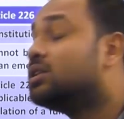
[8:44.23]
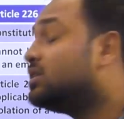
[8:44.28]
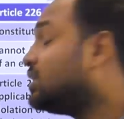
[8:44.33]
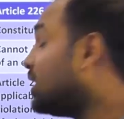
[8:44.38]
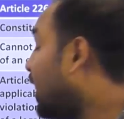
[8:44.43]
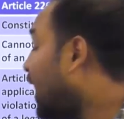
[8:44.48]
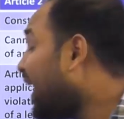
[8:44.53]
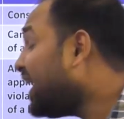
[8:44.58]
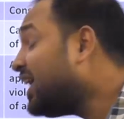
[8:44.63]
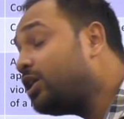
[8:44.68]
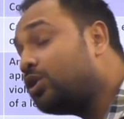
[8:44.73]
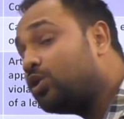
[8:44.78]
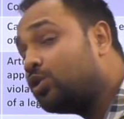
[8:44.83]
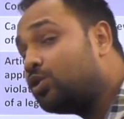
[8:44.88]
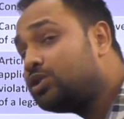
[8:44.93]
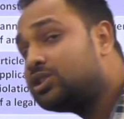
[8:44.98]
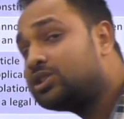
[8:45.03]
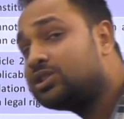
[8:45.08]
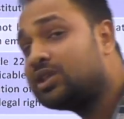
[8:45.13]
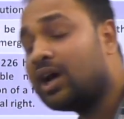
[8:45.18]
The High
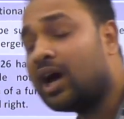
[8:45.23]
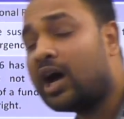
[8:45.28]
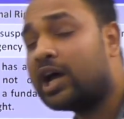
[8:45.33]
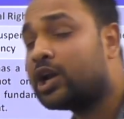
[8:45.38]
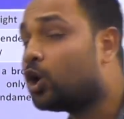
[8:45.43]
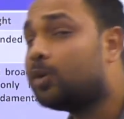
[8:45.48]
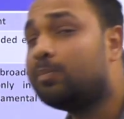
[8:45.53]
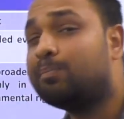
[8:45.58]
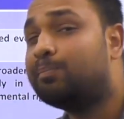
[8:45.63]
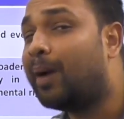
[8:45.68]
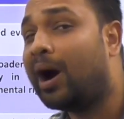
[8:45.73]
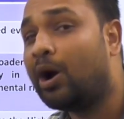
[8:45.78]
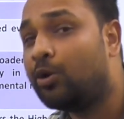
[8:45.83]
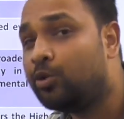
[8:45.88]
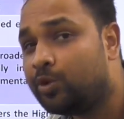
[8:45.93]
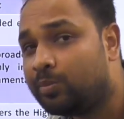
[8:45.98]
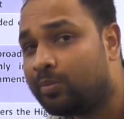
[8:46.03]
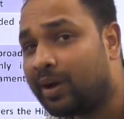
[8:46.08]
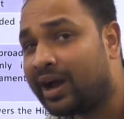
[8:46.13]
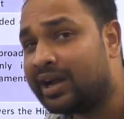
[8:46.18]
Courts are not
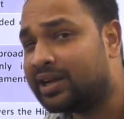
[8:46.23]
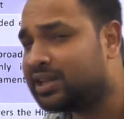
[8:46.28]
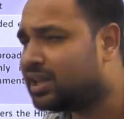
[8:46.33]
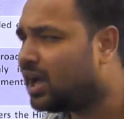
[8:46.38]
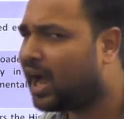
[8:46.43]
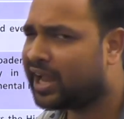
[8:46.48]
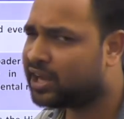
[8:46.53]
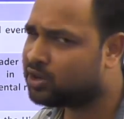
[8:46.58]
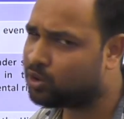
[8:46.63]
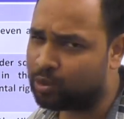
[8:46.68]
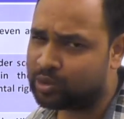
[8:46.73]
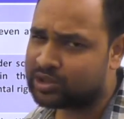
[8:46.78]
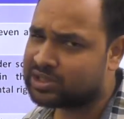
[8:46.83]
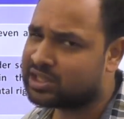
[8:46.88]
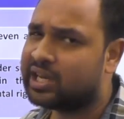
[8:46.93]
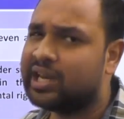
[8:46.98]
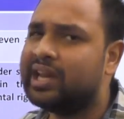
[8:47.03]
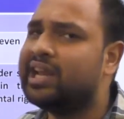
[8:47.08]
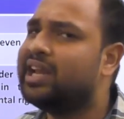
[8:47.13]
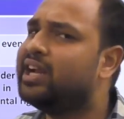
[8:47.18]
bound by it. The High Courts
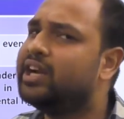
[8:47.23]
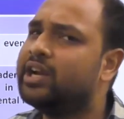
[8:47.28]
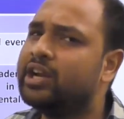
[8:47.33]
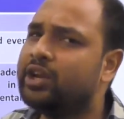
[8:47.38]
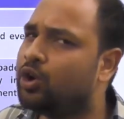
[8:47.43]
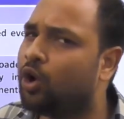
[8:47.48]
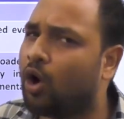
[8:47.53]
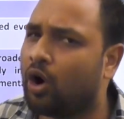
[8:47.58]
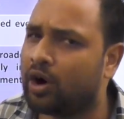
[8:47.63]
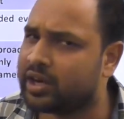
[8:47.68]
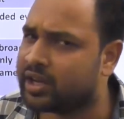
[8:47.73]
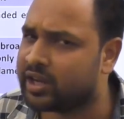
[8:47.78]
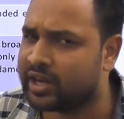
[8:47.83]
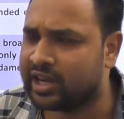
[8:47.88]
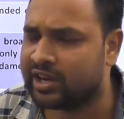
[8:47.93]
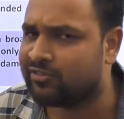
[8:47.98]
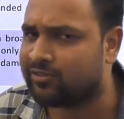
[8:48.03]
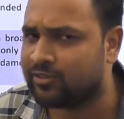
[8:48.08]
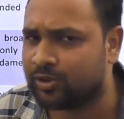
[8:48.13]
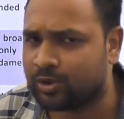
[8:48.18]
need not
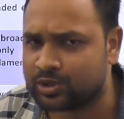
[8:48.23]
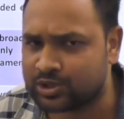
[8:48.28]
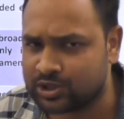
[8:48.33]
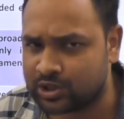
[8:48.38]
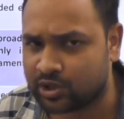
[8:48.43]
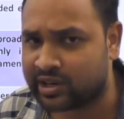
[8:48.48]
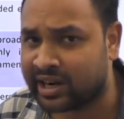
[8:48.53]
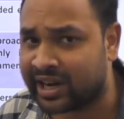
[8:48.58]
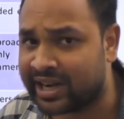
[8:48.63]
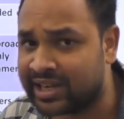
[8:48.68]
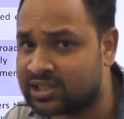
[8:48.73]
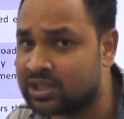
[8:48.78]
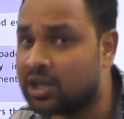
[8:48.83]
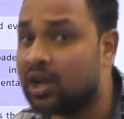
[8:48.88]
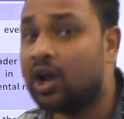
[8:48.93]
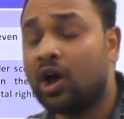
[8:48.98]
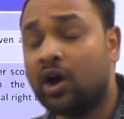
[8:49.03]
enforce your rights.